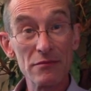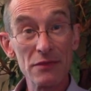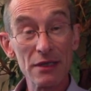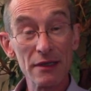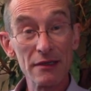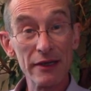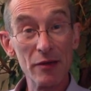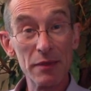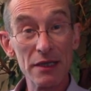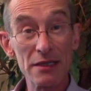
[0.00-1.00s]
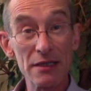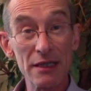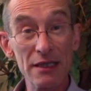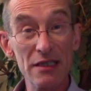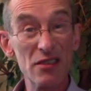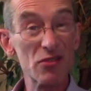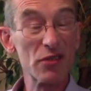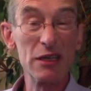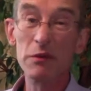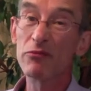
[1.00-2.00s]
psychotherapist, he's
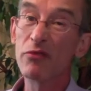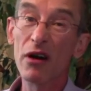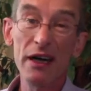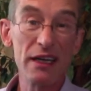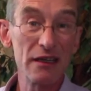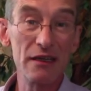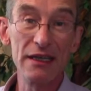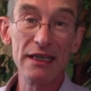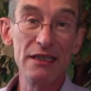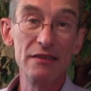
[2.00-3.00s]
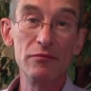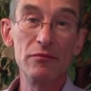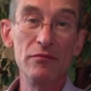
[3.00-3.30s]
trained with Reich and he's